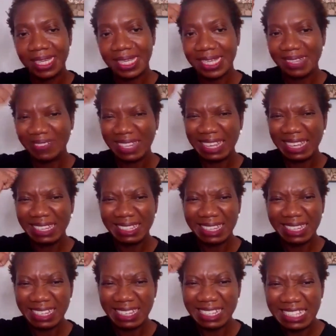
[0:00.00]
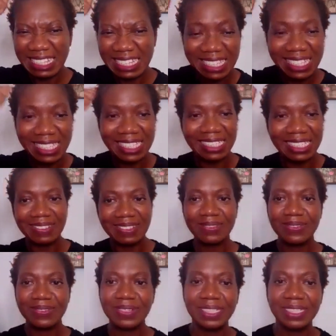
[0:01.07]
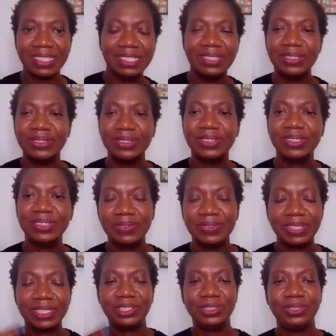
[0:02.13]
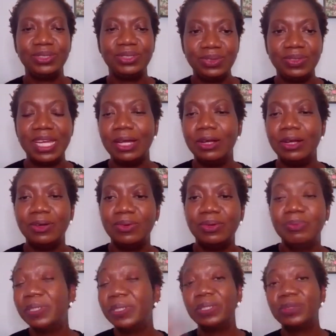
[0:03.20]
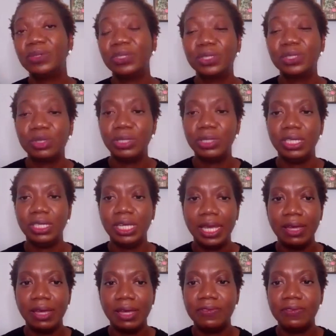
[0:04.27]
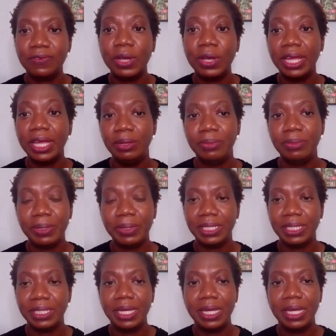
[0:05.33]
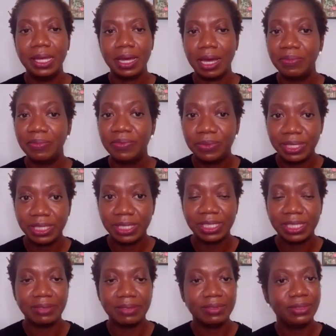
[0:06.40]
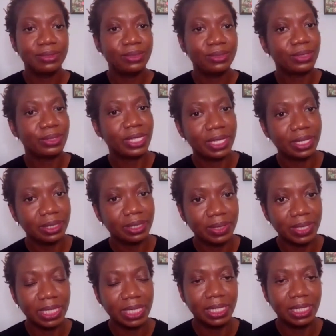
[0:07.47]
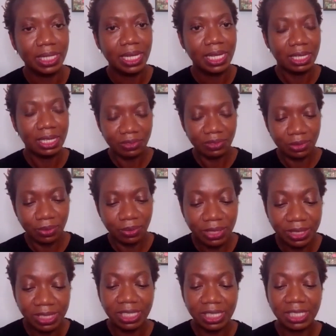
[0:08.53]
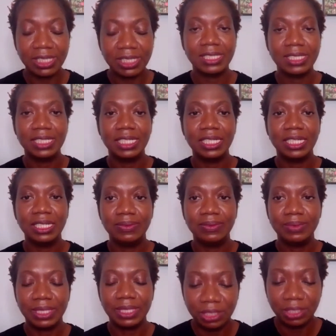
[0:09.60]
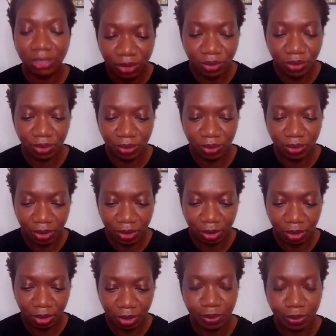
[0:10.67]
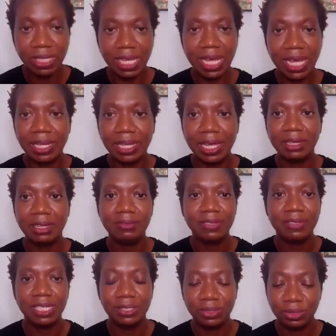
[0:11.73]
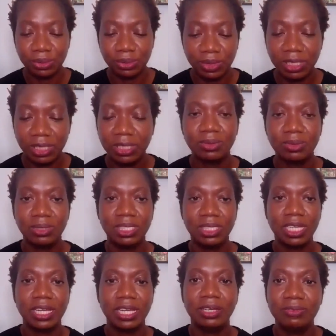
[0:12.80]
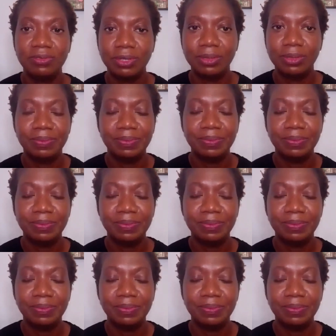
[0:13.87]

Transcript: be like, hey, listen, what could you do now? But it could also be for anybody. I'm 47, so okay, if you want to start today, what can you do to build that life that you don't need to retire from?